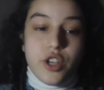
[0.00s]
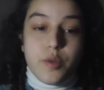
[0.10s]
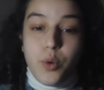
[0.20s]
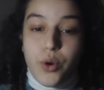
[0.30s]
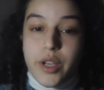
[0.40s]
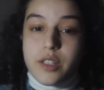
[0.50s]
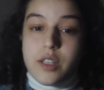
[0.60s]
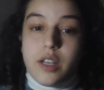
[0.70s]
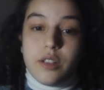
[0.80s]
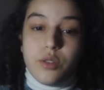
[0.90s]
checkpoints,
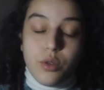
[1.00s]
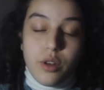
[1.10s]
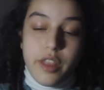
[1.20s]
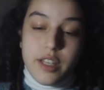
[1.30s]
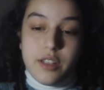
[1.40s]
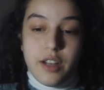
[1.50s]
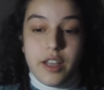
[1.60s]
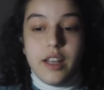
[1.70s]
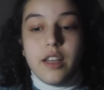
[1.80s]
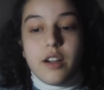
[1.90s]
and all the
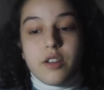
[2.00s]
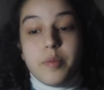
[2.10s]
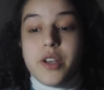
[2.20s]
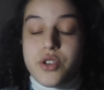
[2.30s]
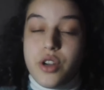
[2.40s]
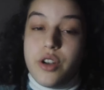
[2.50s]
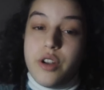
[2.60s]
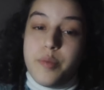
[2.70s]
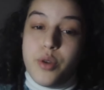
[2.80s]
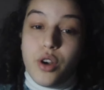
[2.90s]
Israeli
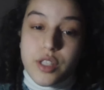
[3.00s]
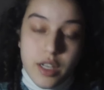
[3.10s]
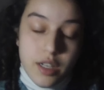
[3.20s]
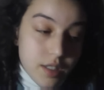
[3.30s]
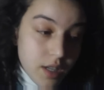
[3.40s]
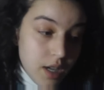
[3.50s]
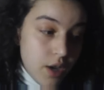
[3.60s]
occupation process,